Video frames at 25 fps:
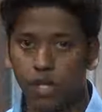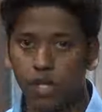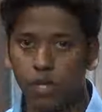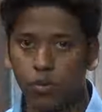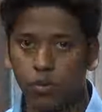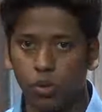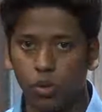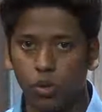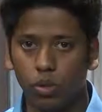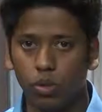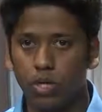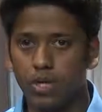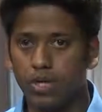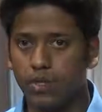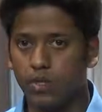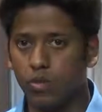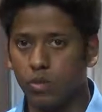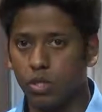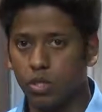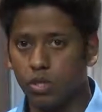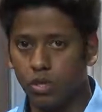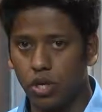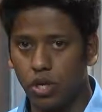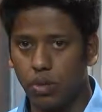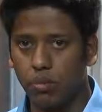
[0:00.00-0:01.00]
equal, as
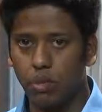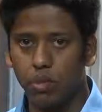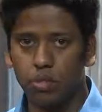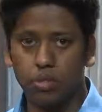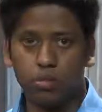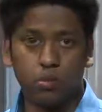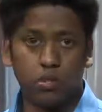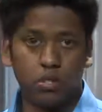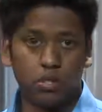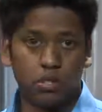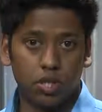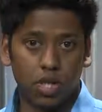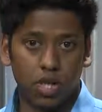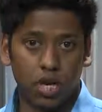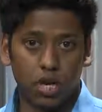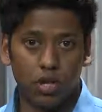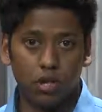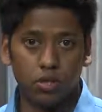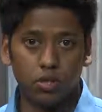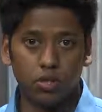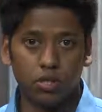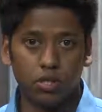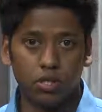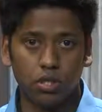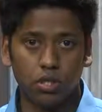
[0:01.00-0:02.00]
we saw in multiple
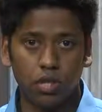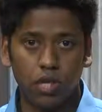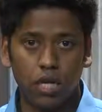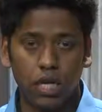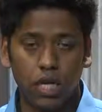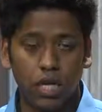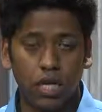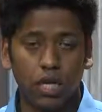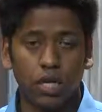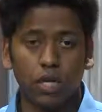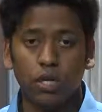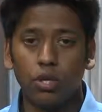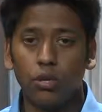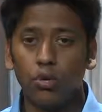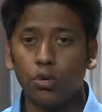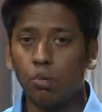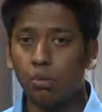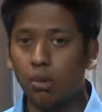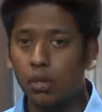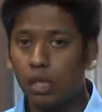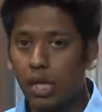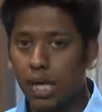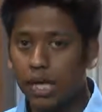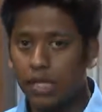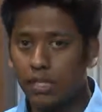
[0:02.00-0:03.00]
scenarios, you
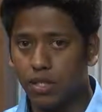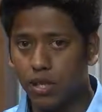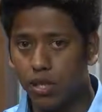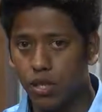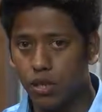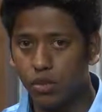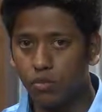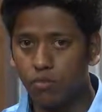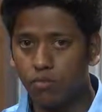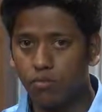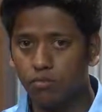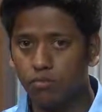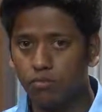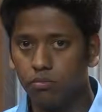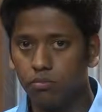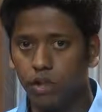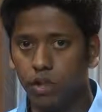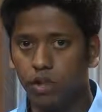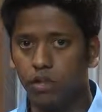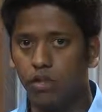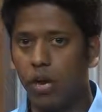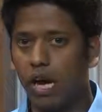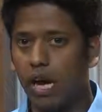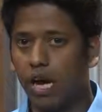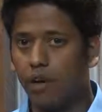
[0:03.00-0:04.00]
plateau, the
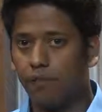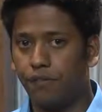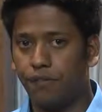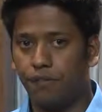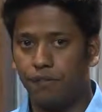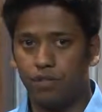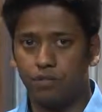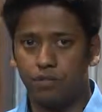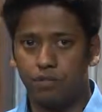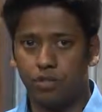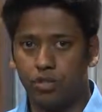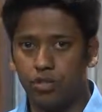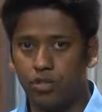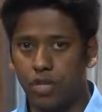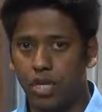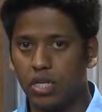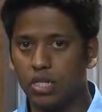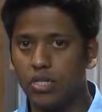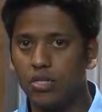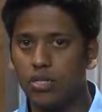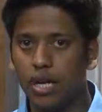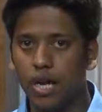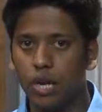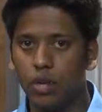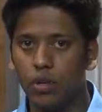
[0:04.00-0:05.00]
graph
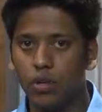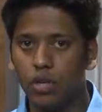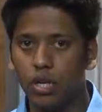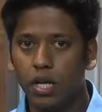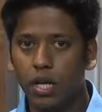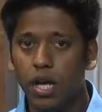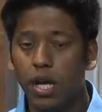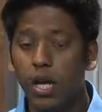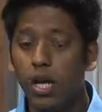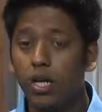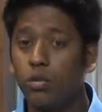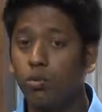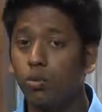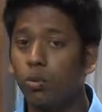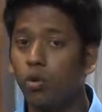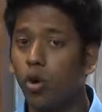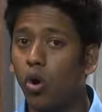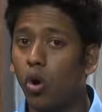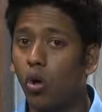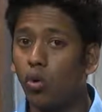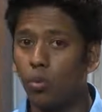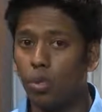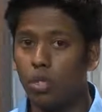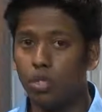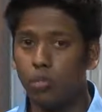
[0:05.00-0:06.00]
straightens out, and you will
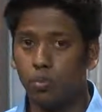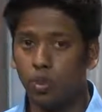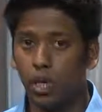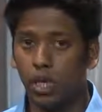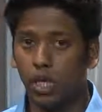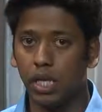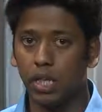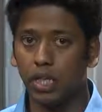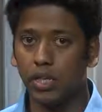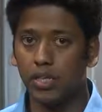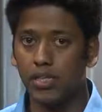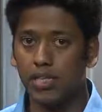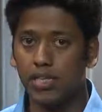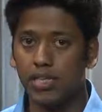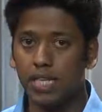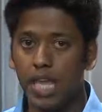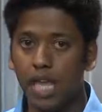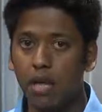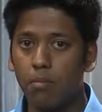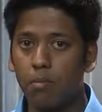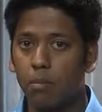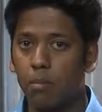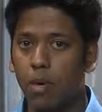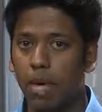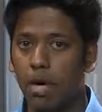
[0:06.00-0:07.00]
always bring in the
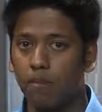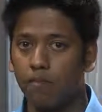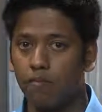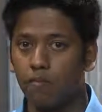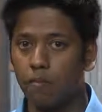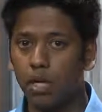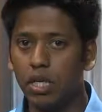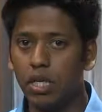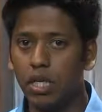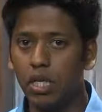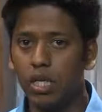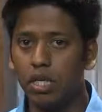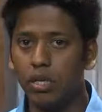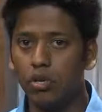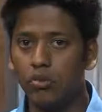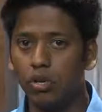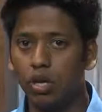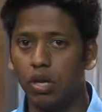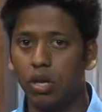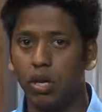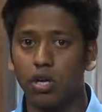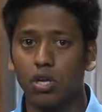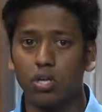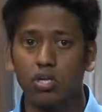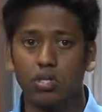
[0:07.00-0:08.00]
same amount of money
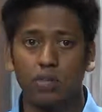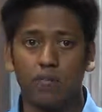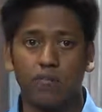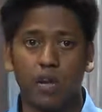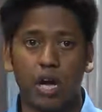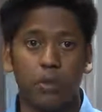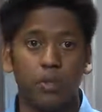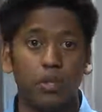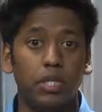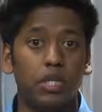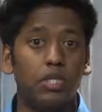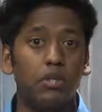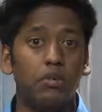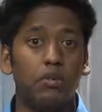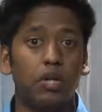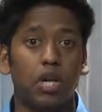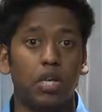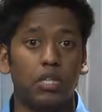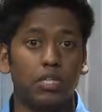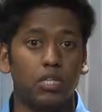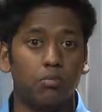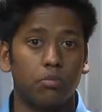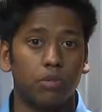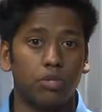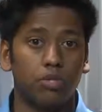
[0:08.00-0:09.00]
regardless of how many new
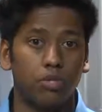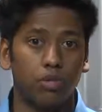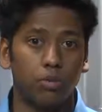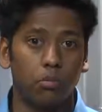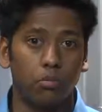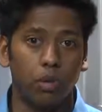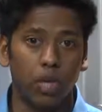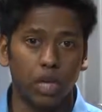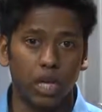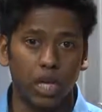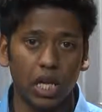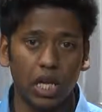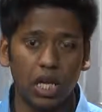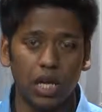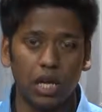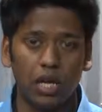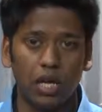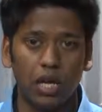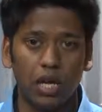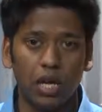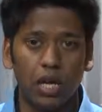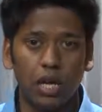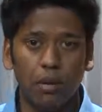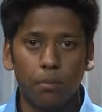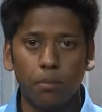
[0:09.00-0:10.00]
customers you bring in,
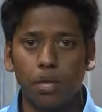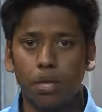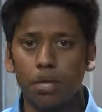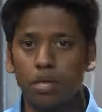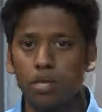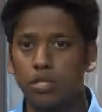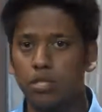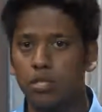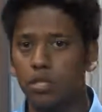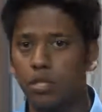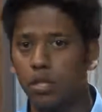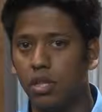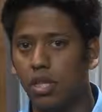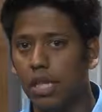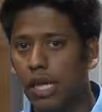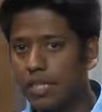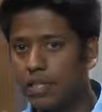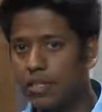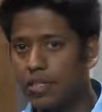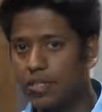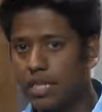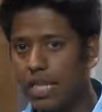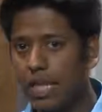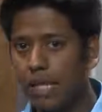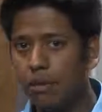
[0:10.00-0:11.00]
because that
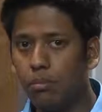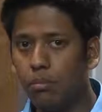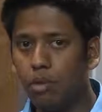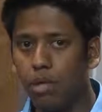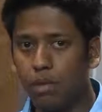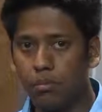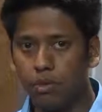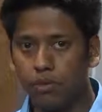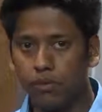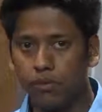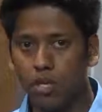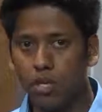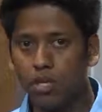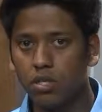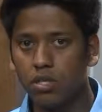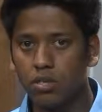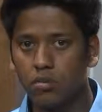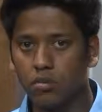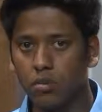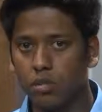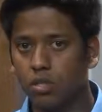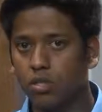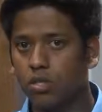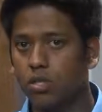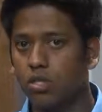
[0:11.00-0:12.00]
same number of
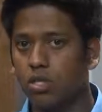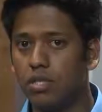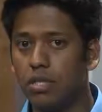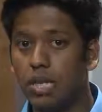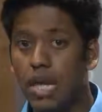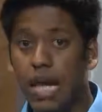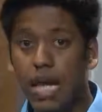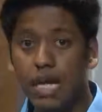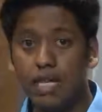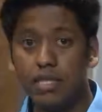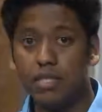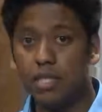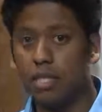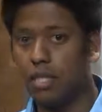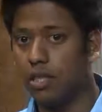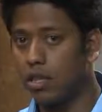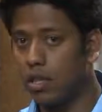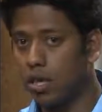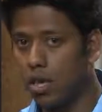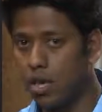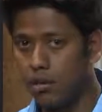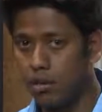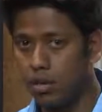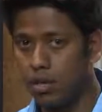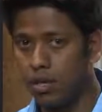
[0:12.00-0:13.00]
customers is exiting the
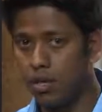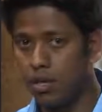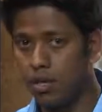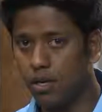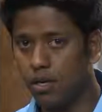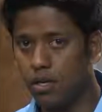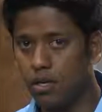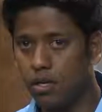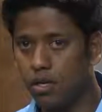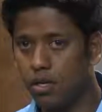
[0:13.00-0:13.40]
company.